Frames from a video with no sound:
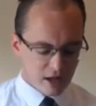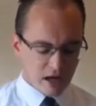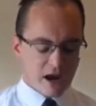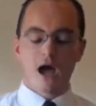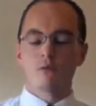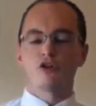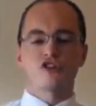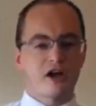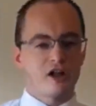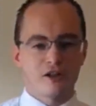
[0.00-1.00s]
and I will
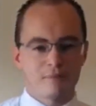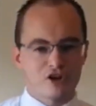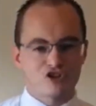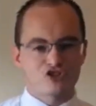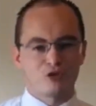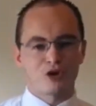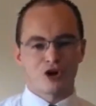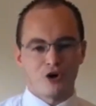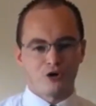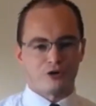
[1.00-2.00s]
tell them there is no
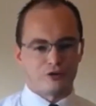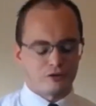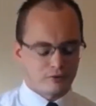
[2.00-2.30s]
God."